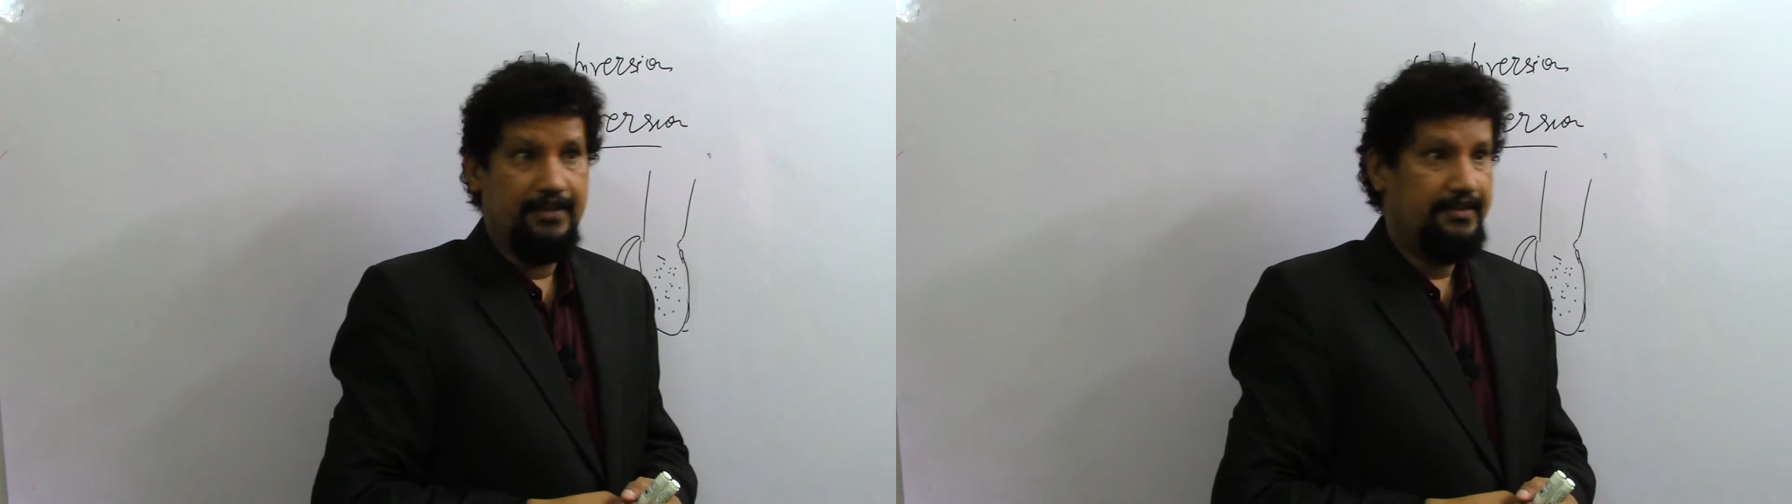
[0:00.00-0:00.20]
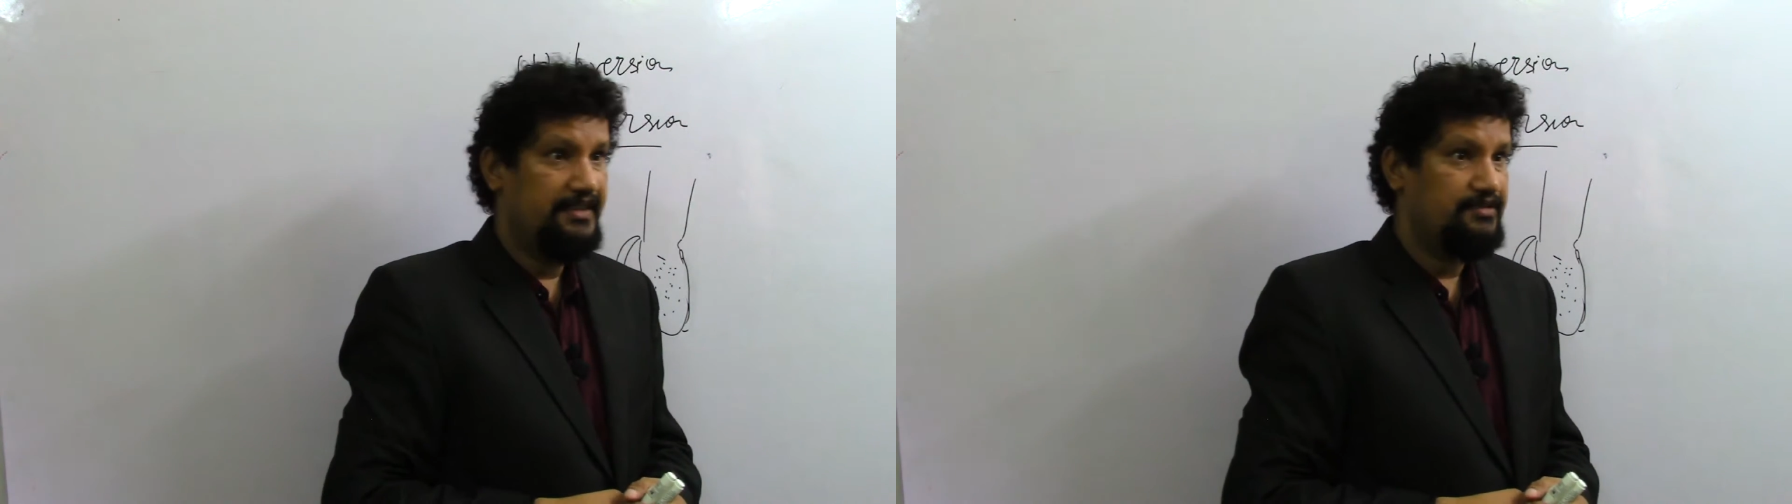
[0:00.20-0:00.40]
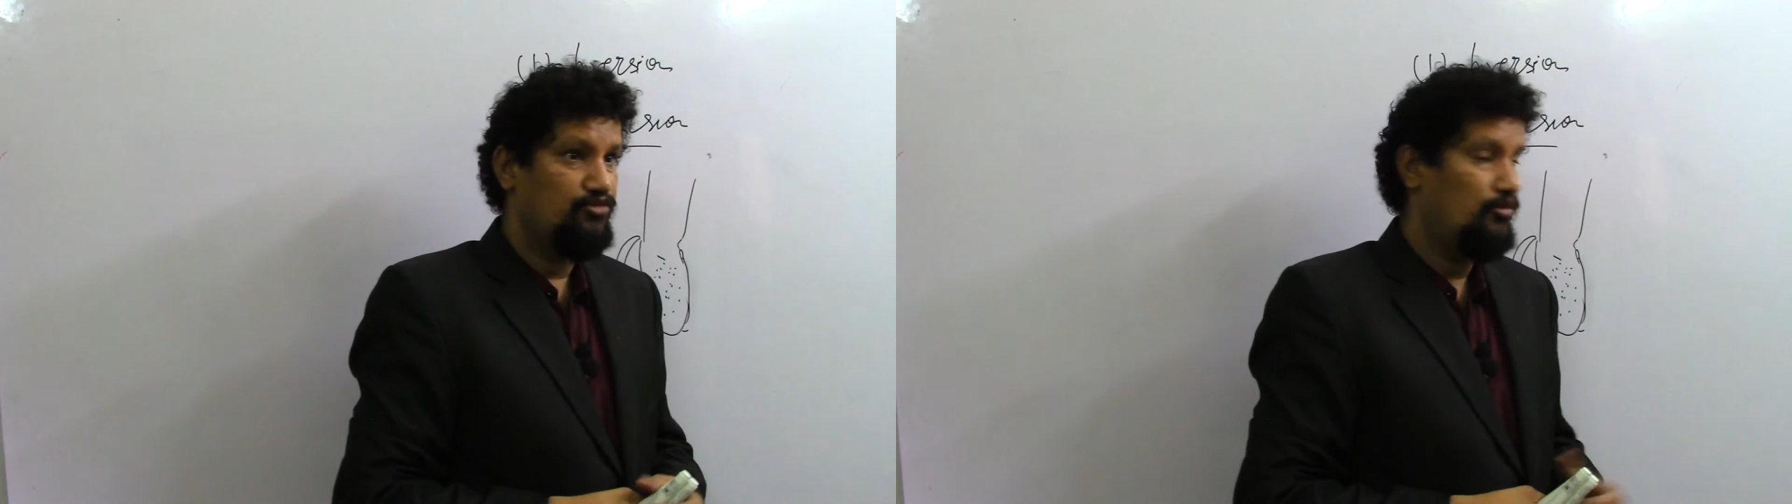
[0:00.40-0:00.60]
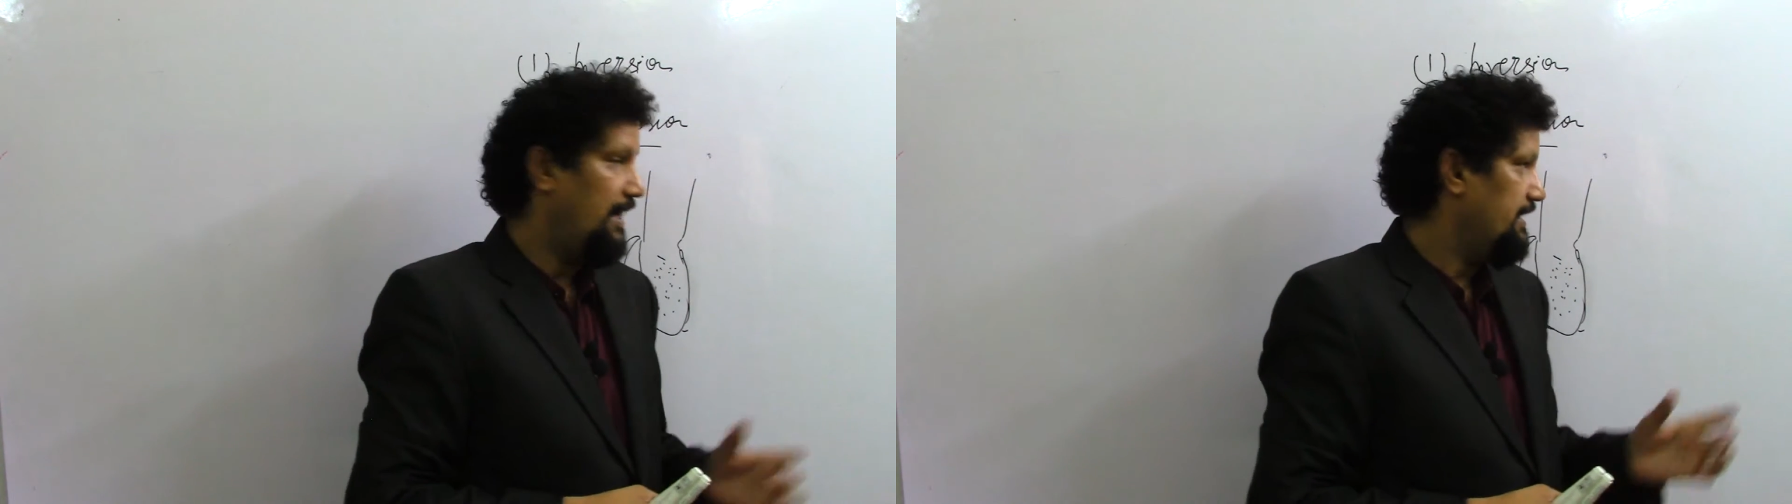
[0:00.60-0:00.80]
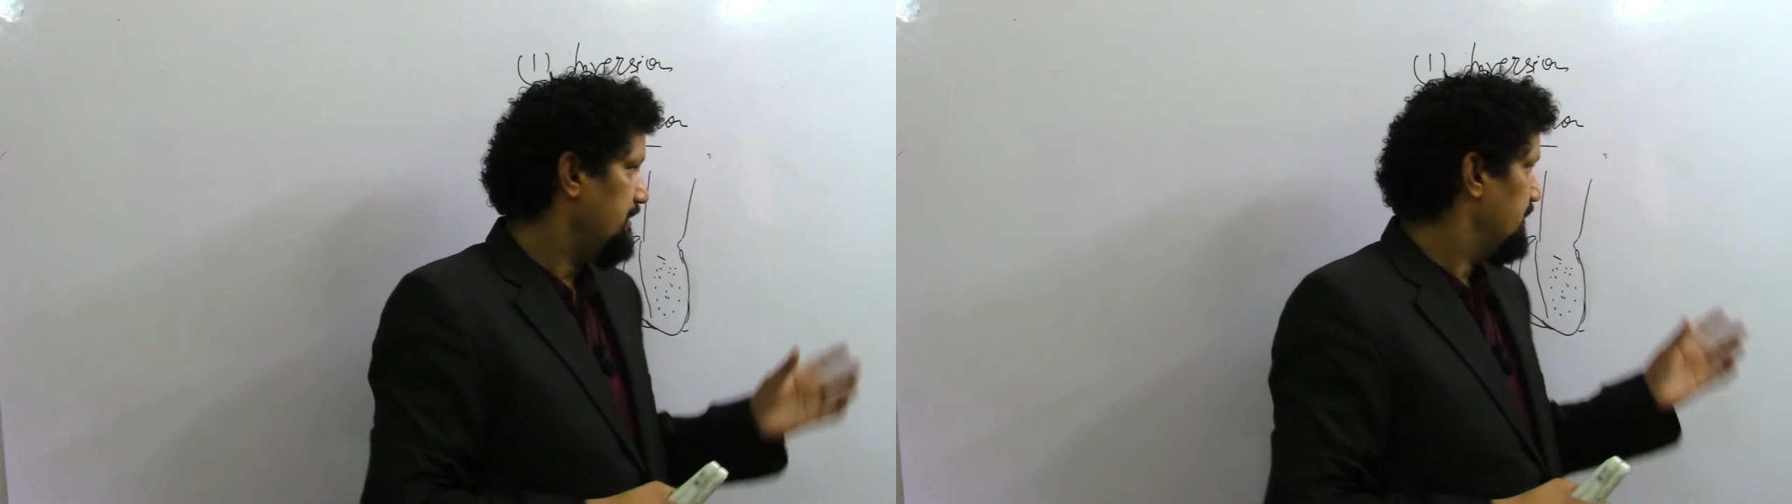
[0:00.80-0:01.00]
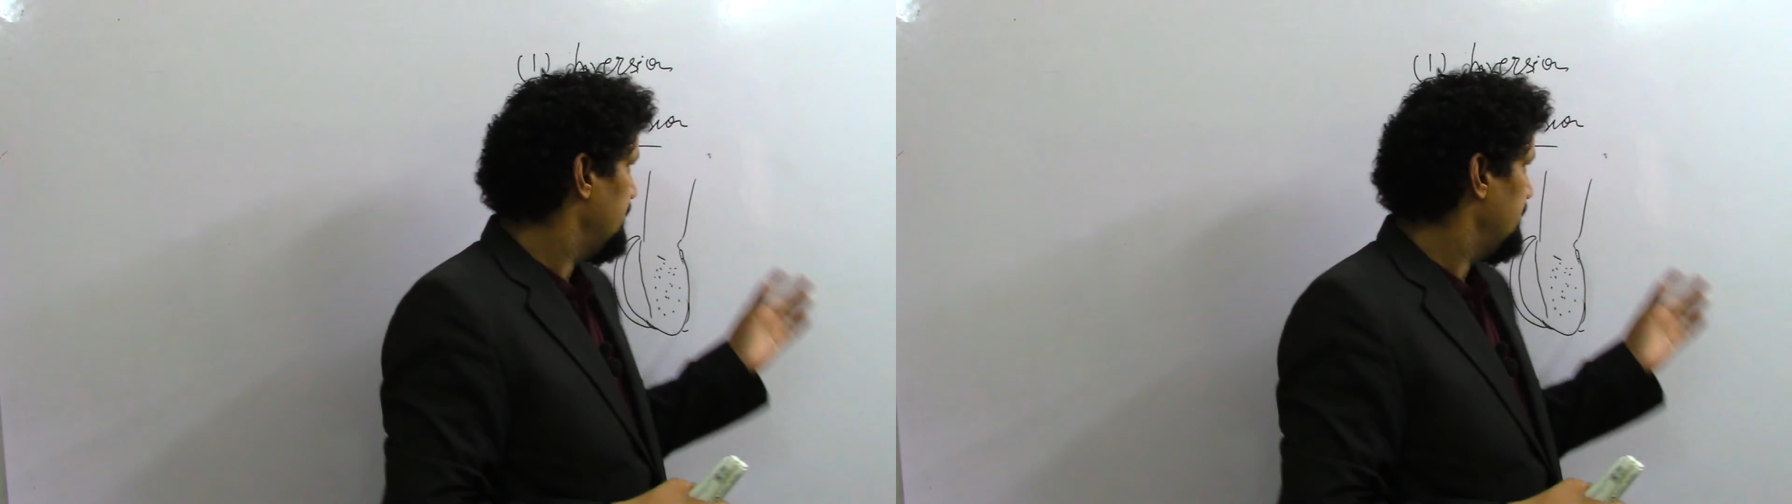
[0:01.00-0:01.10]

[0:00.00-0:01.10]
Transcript: This movement